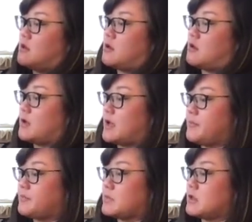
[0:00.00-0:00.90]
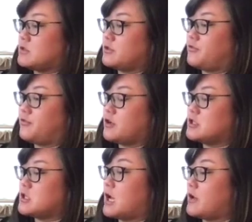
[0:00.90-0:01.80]
Okay, so
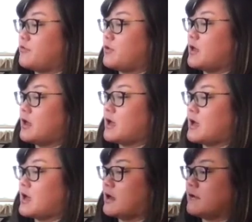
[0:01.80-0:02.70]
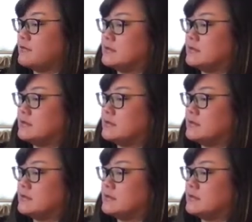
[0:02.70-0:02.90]
first off we have